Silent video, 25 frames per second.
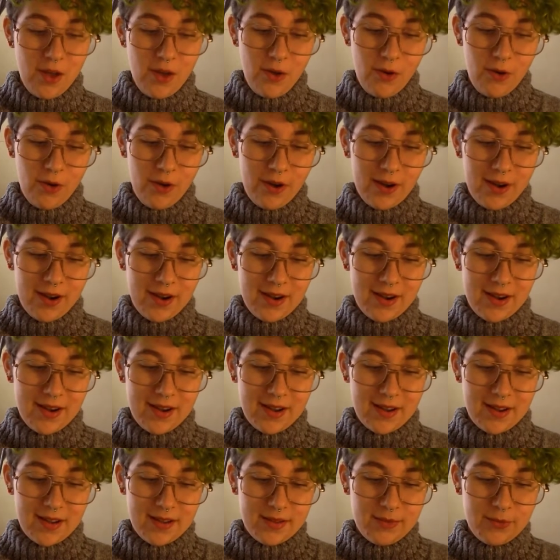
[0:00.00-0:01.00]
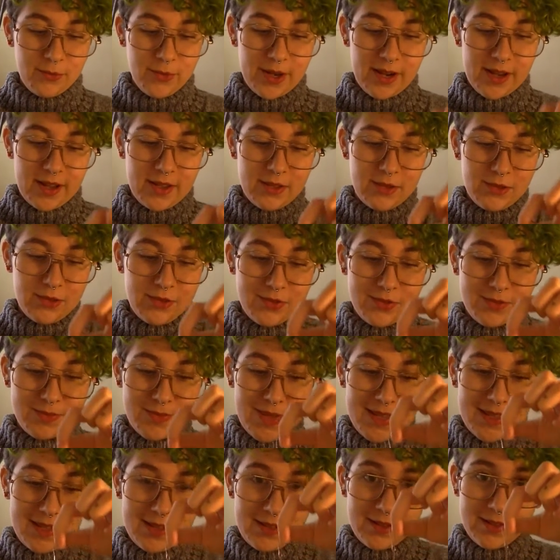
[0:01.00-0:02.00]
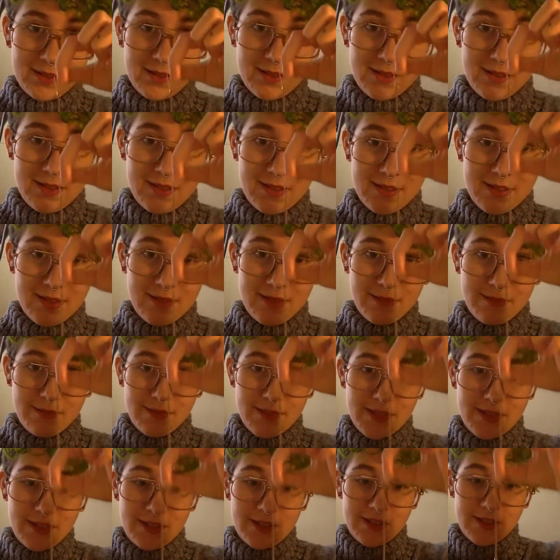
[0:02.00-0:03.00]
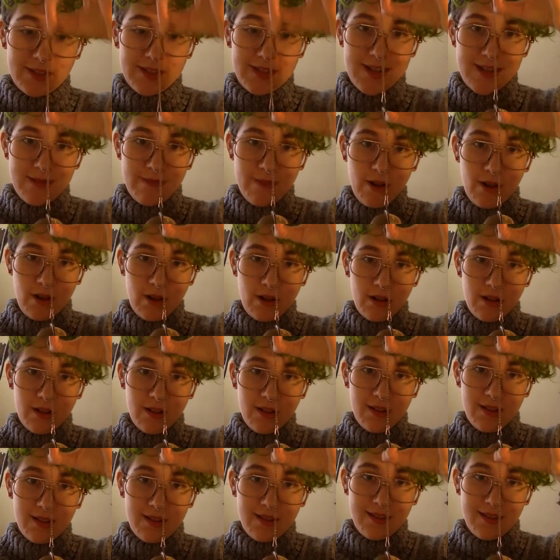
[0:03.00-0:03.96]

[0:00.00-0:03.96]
or what I use, my little tea ball.